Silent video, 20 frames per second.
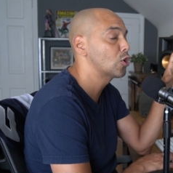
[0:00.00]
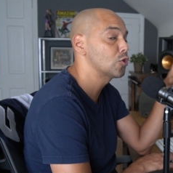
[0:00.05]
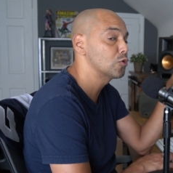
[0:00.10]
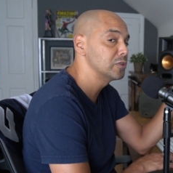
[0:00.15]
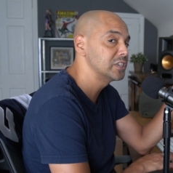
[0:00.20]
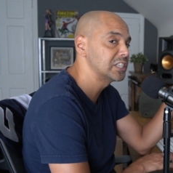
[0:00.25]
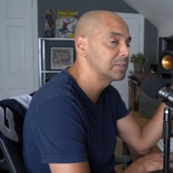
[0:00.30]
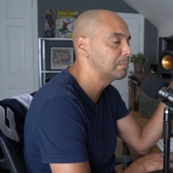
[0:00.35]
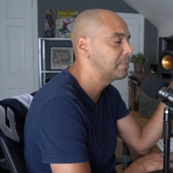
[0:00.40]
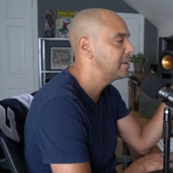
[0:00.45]

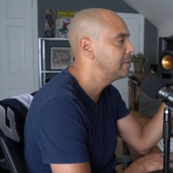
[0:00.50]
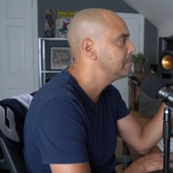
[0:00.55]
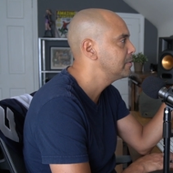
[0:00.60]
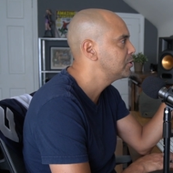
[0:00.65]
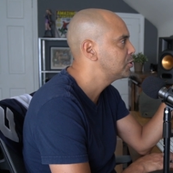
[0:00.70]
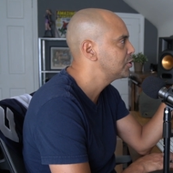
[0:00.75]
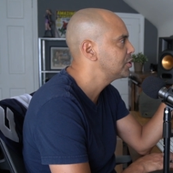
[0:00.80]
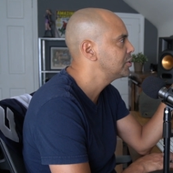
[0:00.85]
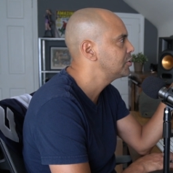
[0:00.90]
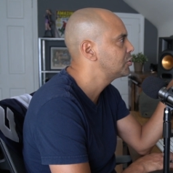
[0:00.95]
crisp
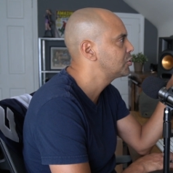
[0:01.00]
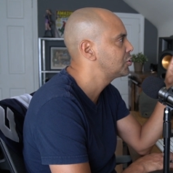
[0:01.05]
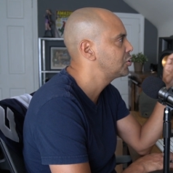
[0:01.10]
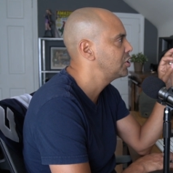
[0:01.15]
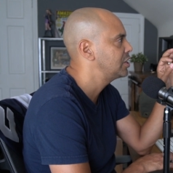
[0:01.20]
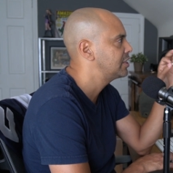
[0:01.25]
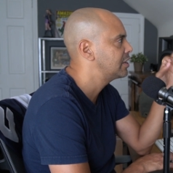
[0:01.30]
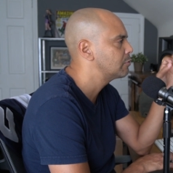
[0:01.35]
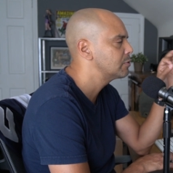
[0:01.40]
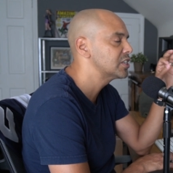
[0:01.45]
images.
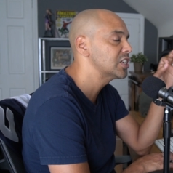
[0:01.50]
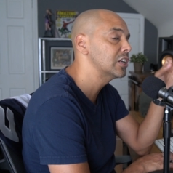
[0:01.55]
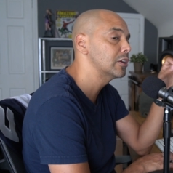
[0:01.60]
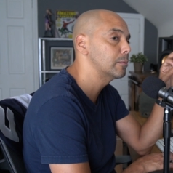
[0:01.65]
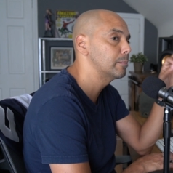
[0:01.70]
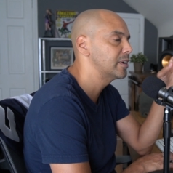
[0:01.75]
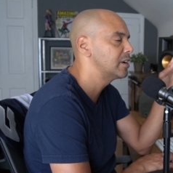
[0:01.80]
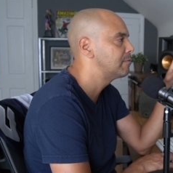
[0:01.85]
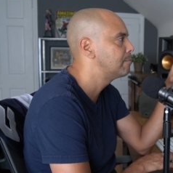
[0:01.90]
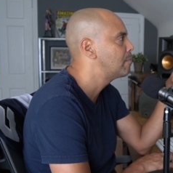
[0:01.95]
She, there is a
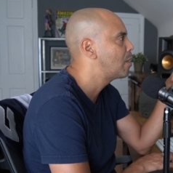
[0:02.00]
little bit of